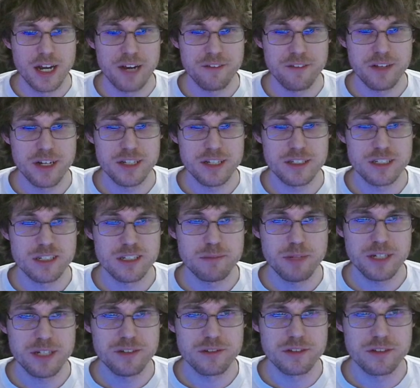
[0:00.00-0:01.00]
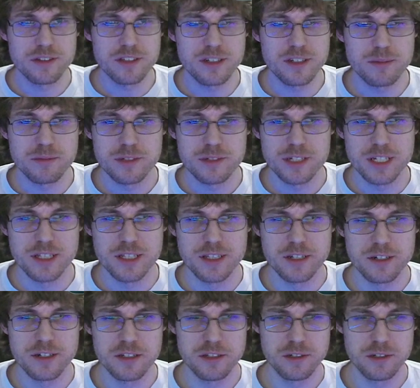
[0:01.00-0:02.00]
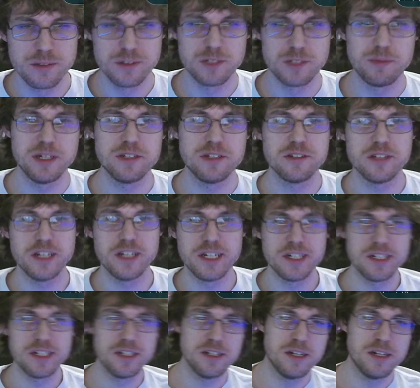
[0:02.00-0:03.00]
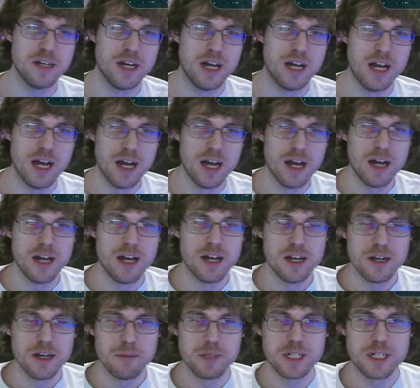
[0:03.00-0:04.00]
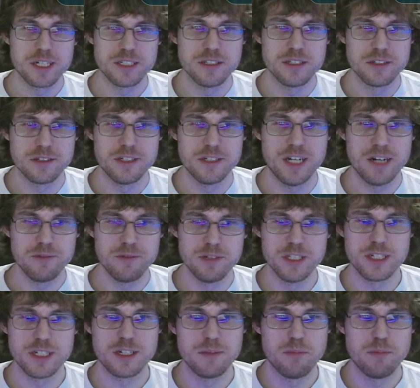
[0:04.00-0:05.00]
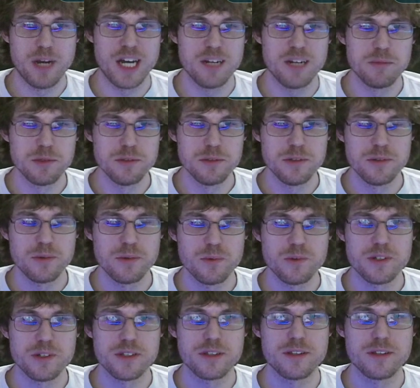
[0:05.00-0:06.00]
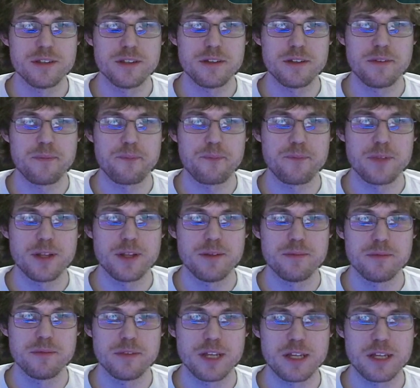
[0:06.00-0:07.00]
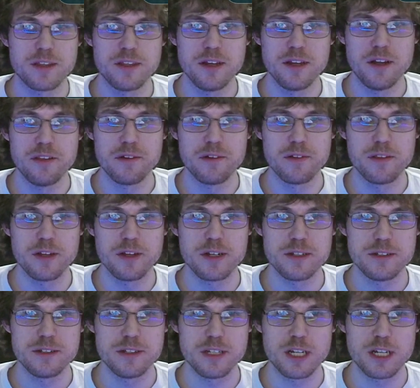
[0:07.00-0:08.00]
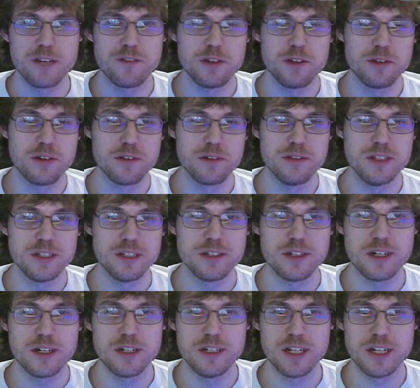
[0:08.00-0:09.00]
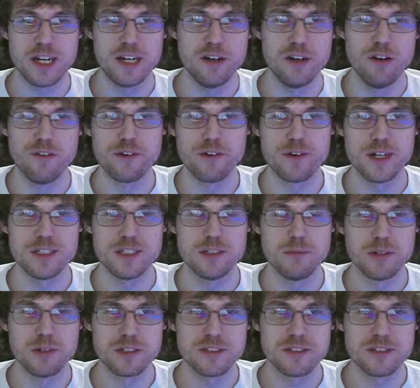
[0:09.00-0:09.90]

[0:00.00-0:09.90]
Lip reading: got special themes, and they're in their own special area because they're not really compatible with like the other things. Like if you turn this on, it kind of overrides a bunch of